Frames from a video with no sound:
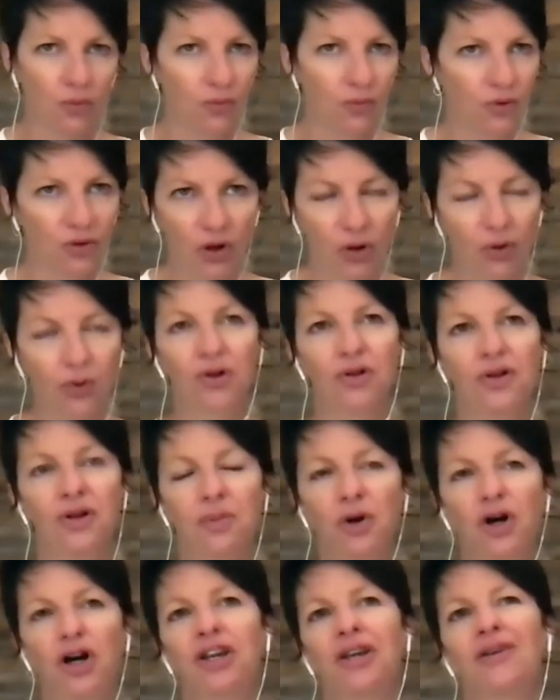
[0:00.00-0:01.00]
totally
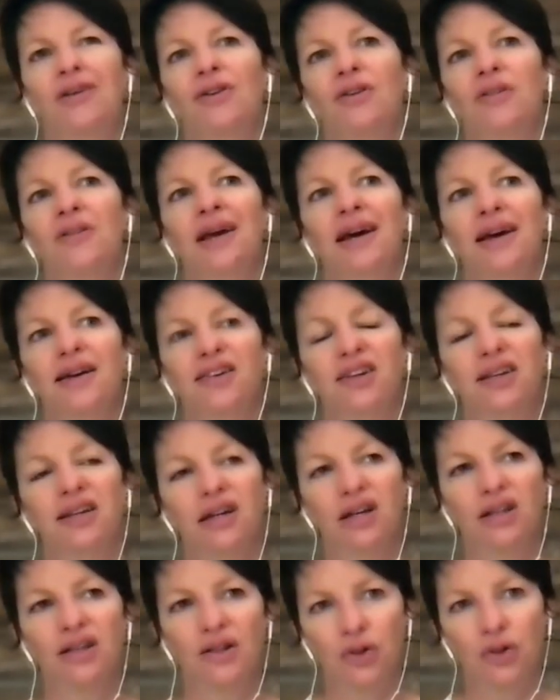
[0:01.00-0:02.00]
bought into the
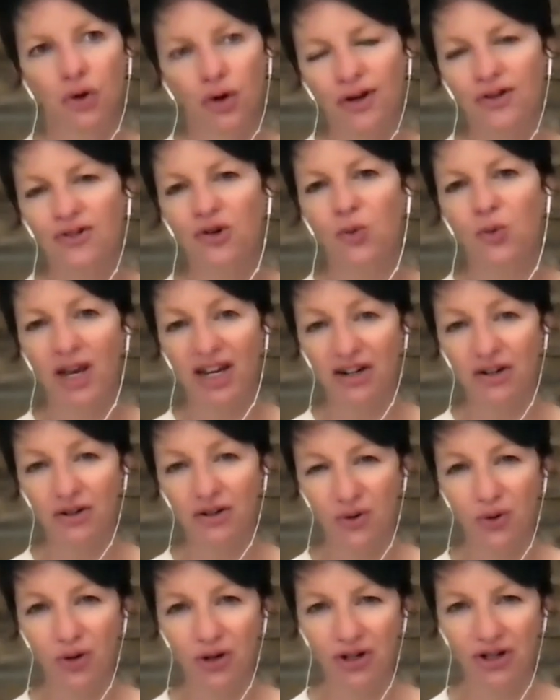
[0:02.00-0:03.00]
idea that there is a way to
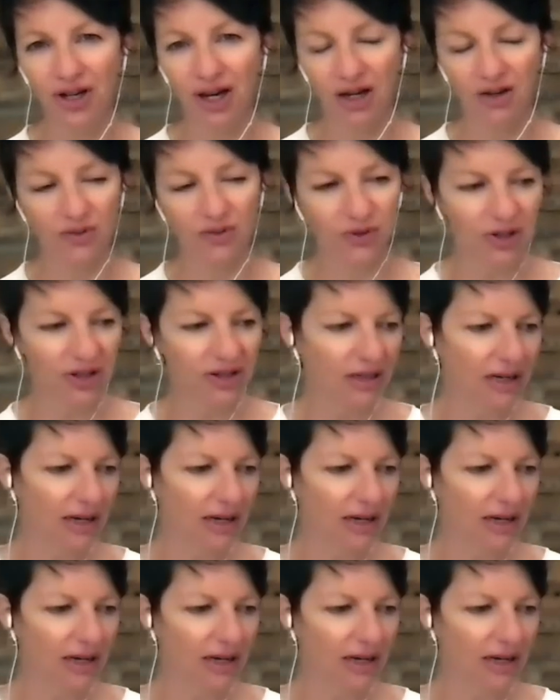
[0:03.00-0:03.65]
do good conflict